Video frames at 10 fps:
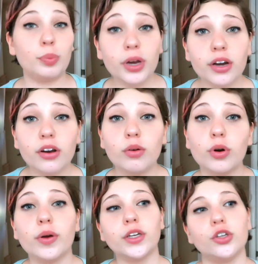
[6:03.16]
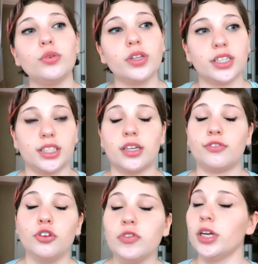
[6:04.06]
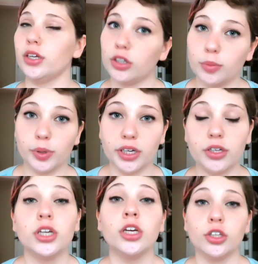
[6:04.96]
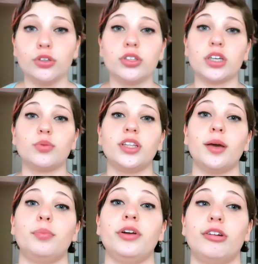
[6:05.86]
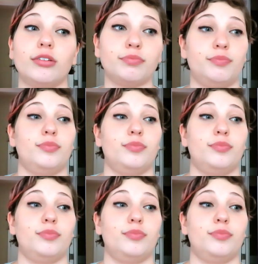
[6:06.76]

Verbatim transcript: breeder? What do I do? And they said, if you find a good breeder, you stick with that breeder.